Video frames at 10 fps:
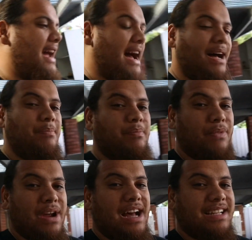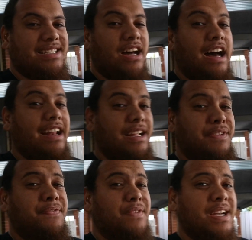We're outside.
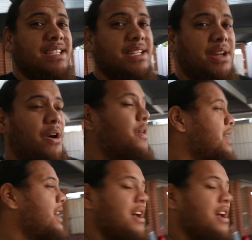It's freezing cold.